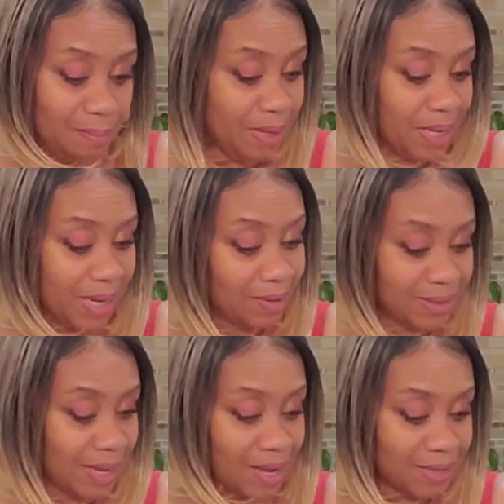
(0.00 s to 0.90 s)
being
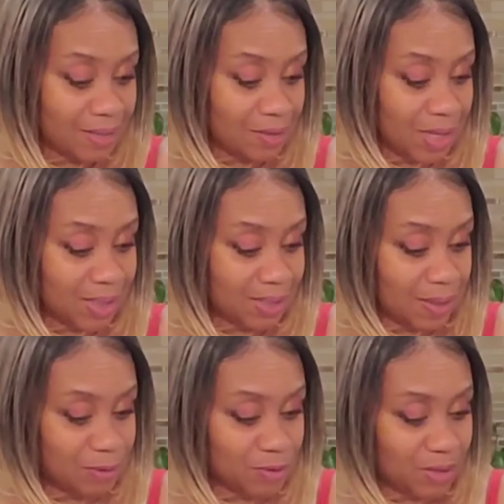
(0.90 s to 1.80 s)
outside. So a lot of
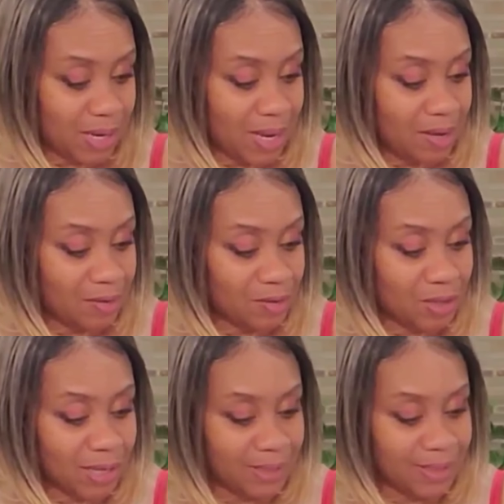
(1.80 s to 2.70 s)
times you're in the house, you're
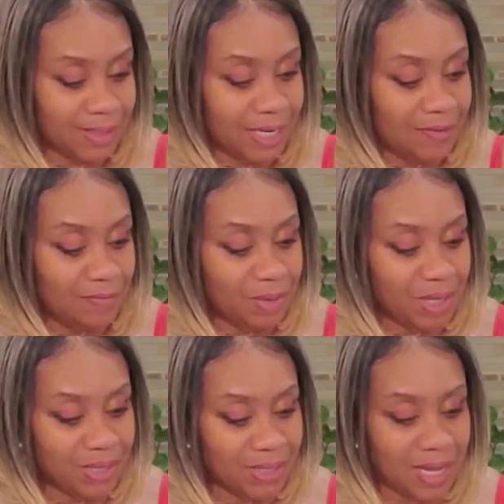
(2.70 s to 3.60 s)
like deceived
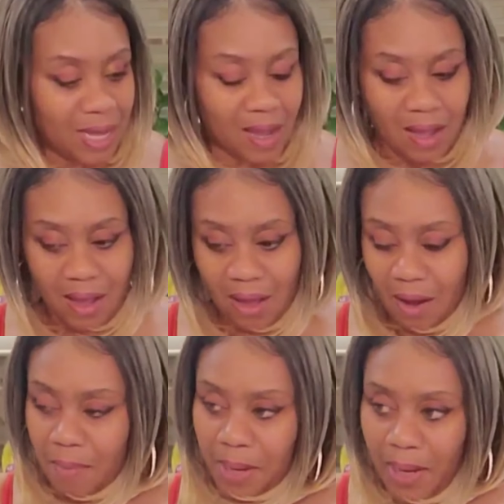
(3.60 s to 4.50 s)
because it's like,
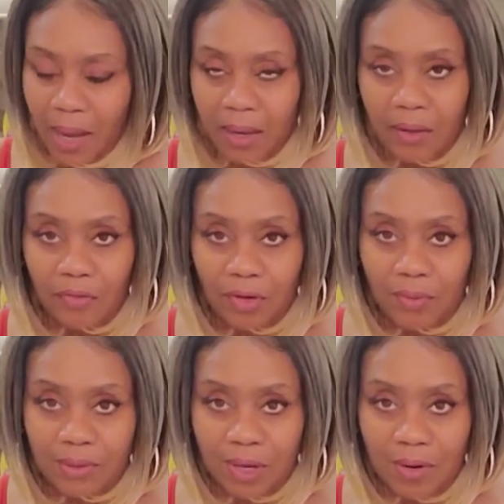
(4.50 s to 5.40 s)
oh my God, I thought
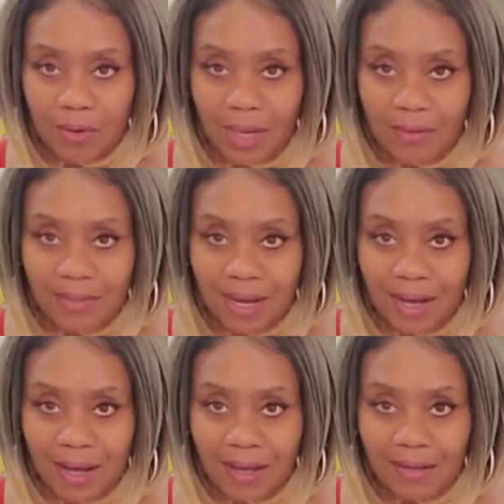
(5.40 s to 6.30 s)
it was cold
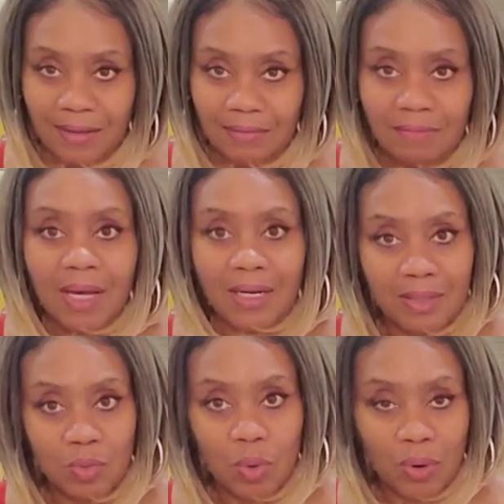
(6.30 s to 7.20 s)
outside, and
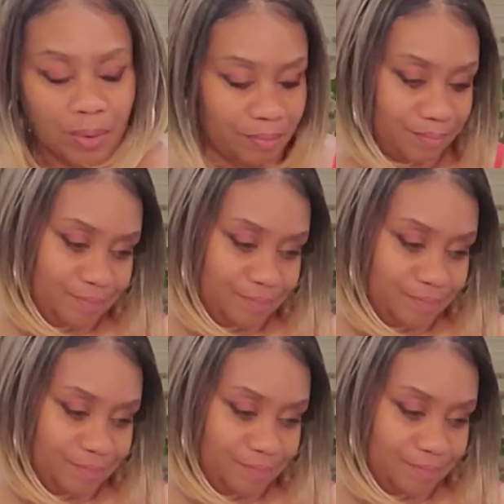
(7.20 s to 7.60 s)
it's warm.